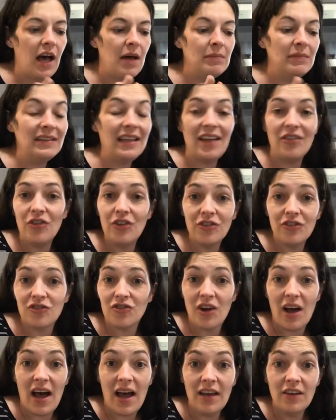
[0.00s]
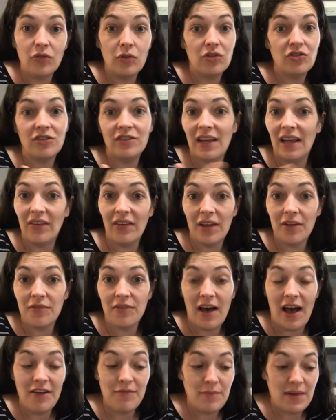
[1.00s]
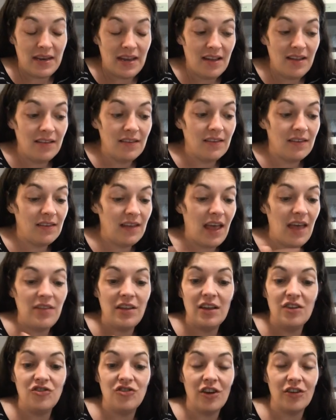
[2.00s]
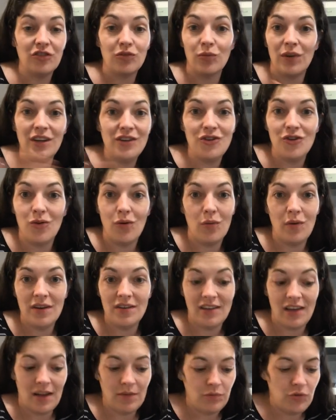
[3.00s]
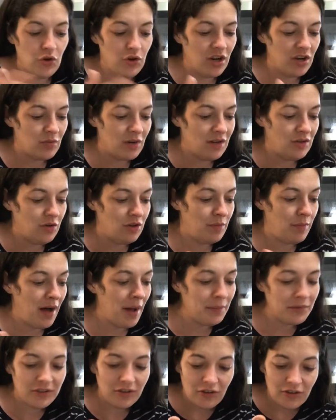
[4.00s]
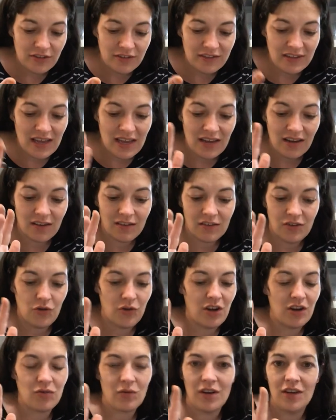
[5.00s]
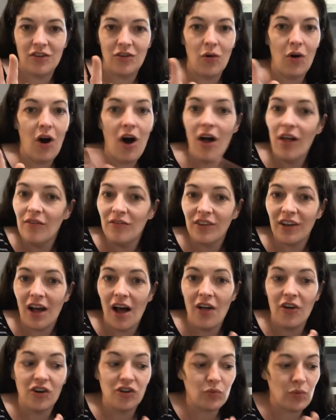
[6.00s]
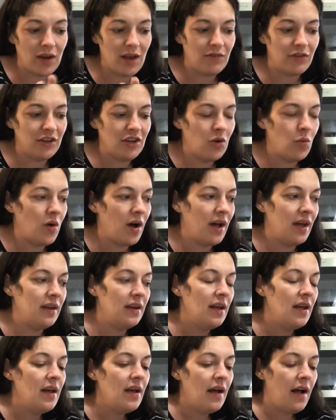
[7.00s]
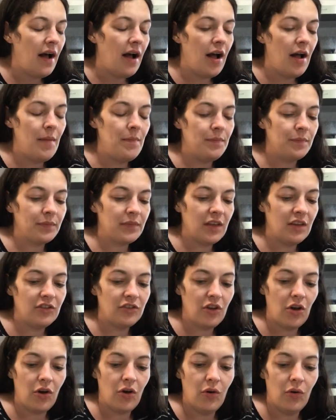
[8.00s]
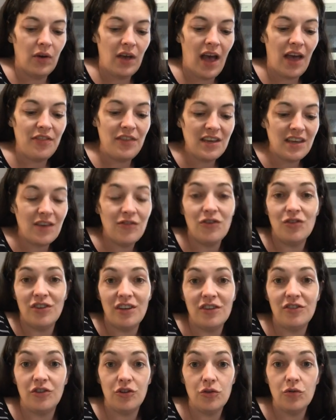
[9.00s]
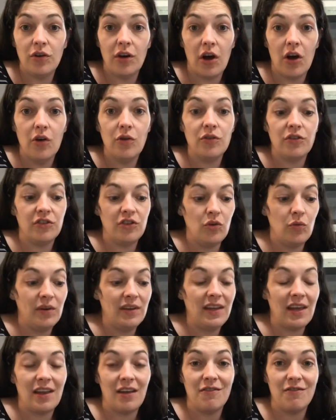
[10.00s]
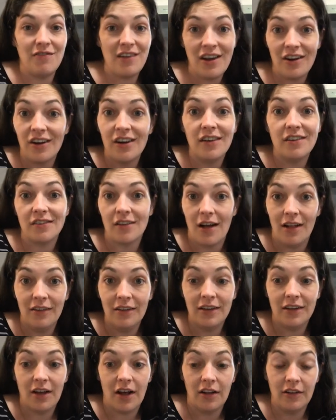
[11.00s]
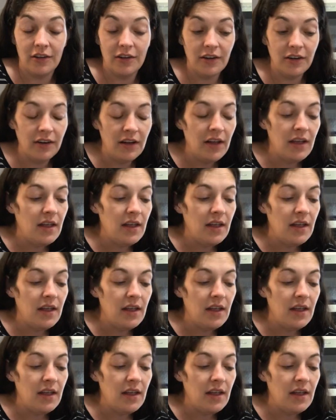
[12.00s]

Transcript: let this dry. So it should take like 5 minutes, and then just redo what we did. You can redo the popsicle sticks, you can redo all of the colors, whatever you want. So I think if you did 2 coats, you would get a very solid color.